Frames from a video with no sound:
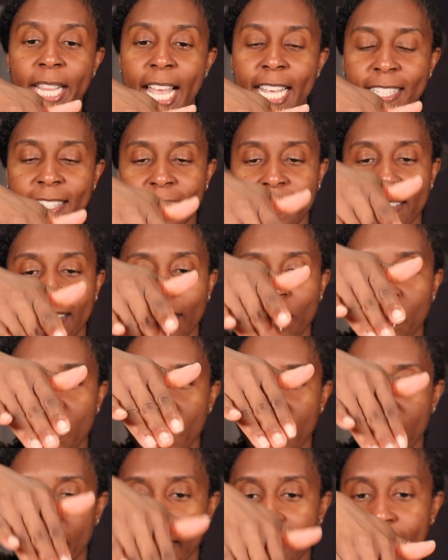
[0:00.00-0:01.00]
That's a good
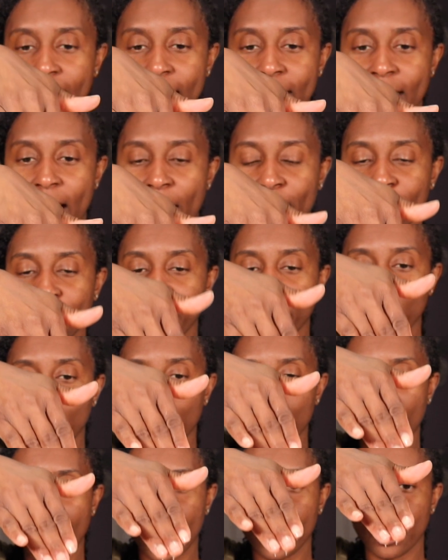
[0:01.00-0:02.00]
word. It does have some
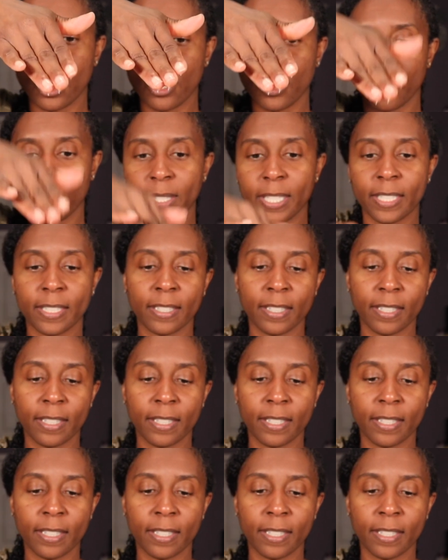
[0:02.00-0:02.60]
stretch to it.